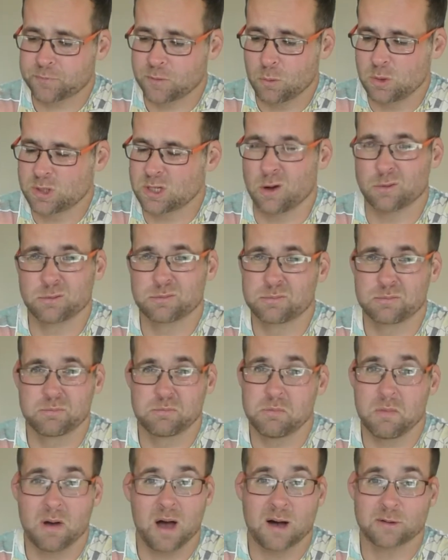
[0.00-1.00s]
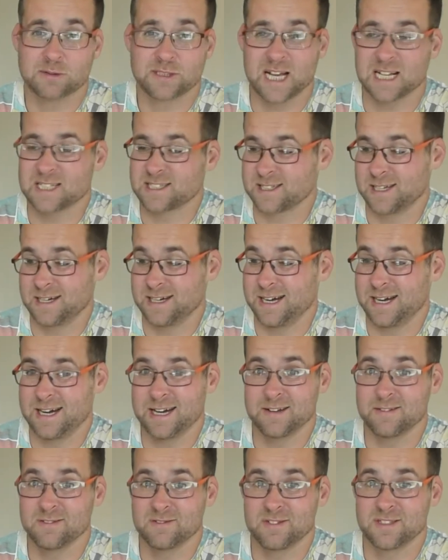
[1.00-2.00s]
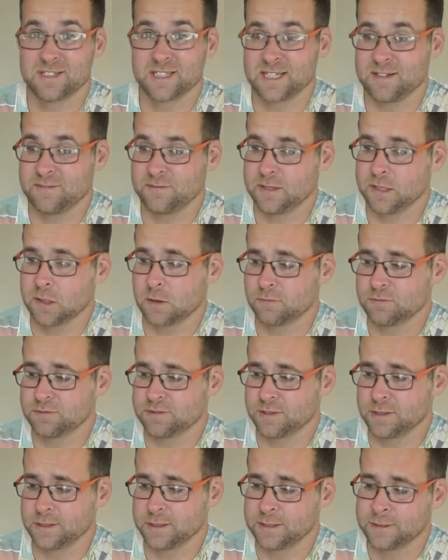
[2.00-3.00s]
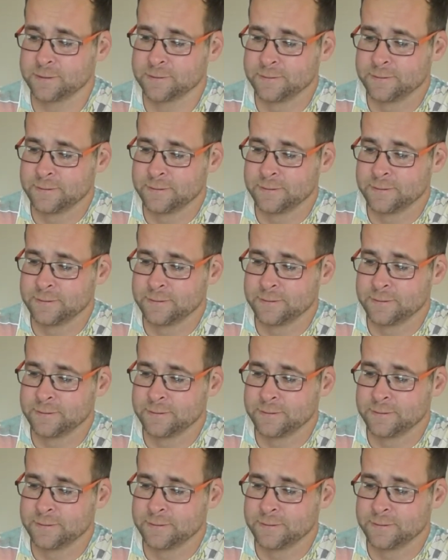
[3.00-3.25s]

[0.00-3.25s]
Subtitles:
which I'll test that out this evening, obviously.